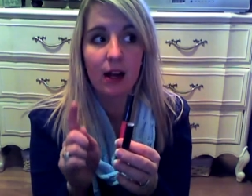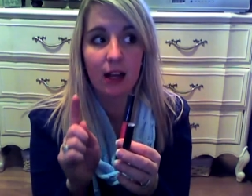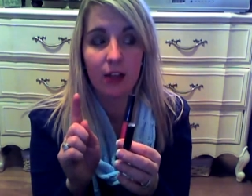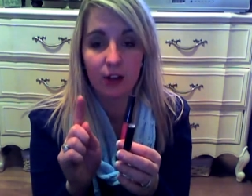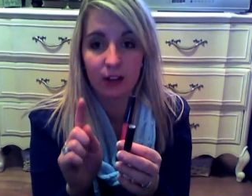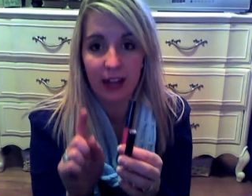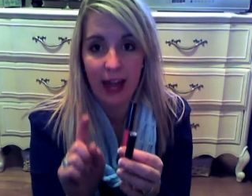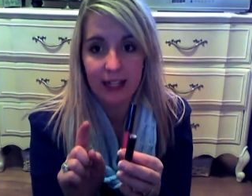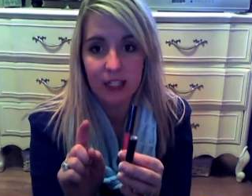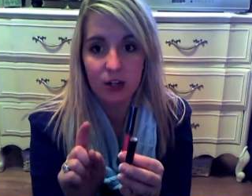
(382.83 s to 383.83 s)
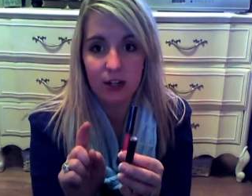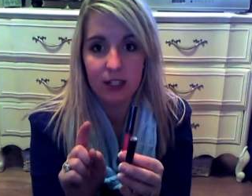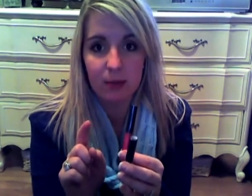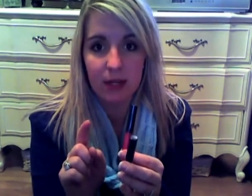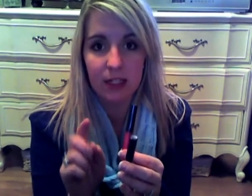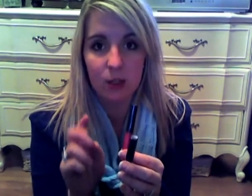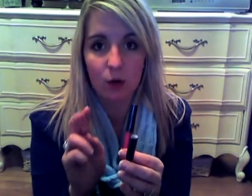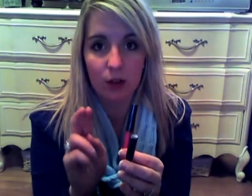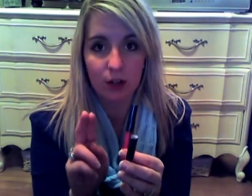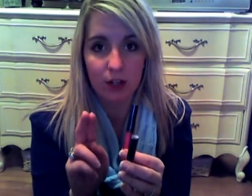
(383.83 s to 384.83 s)
either last Christmas
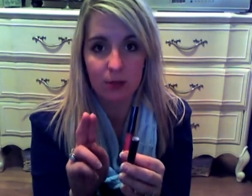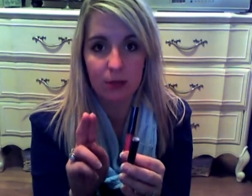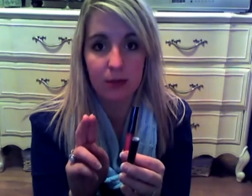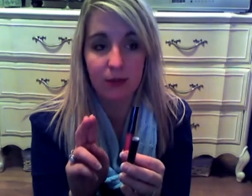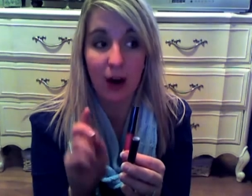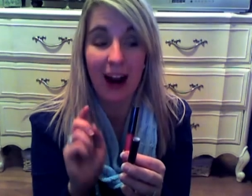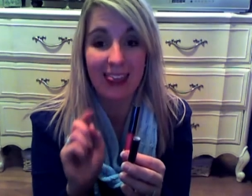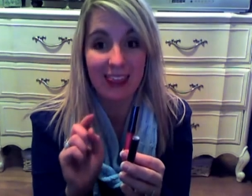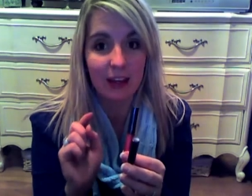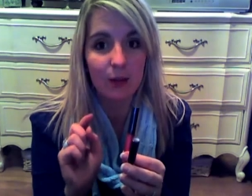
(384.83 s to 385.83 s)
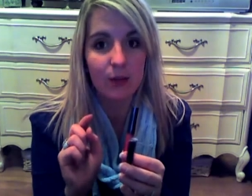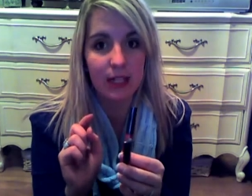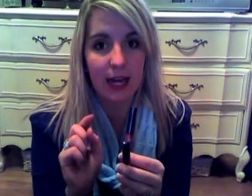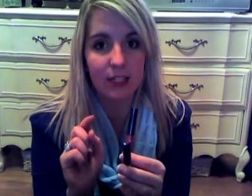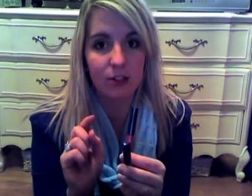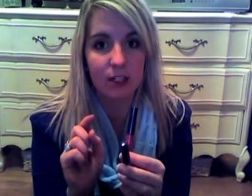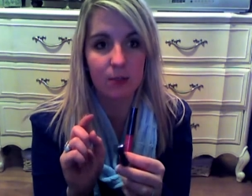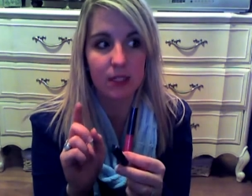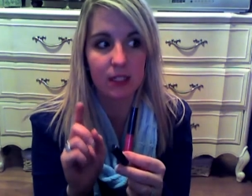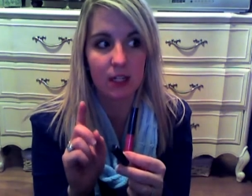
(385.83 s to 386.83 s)
or the Christmas before. I think it was last
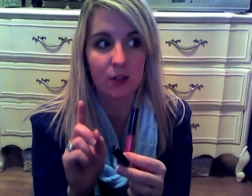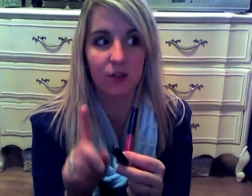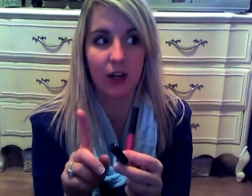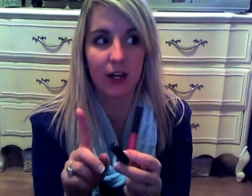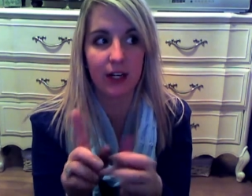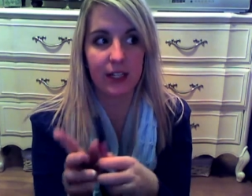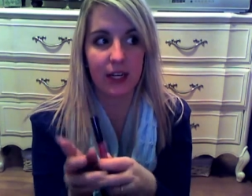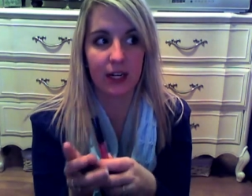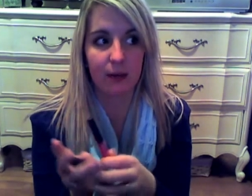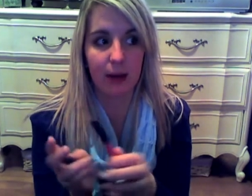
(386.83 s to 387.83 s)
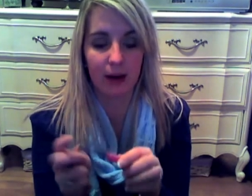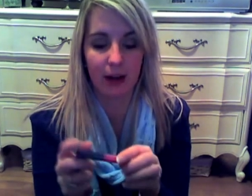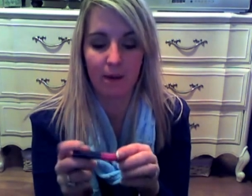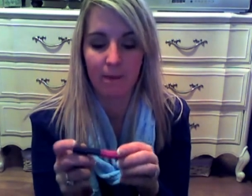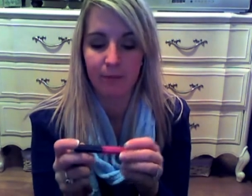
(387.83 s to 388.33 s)
Christmas because I was very excited about it.